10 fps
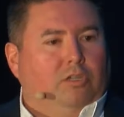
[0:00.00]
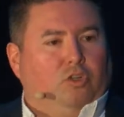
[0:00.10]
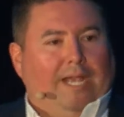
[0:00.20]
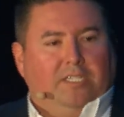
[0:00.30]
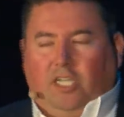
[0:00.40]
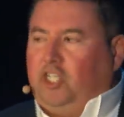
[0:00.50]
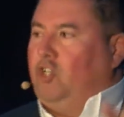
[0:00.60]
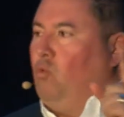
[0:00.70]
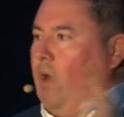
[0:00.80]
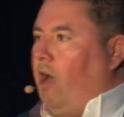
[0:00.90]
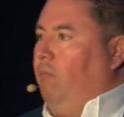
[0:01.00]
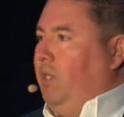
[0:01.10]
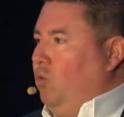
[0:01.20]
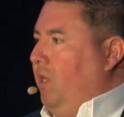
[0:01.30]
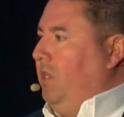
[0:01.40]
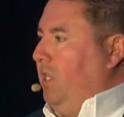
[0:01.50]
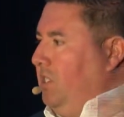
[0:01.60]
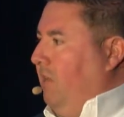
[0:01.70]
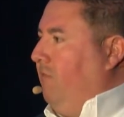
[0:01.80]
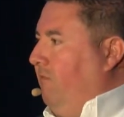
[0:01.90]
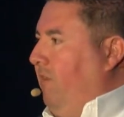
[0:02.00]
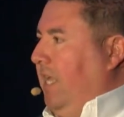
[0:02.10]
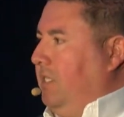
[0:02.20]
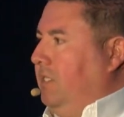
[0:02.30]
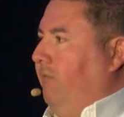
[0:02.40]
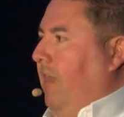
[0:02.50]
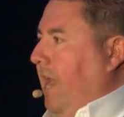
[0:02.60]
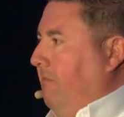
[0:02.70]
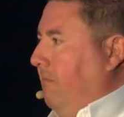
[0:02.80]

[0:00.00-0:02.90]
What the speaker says: transition well between these different phases of life.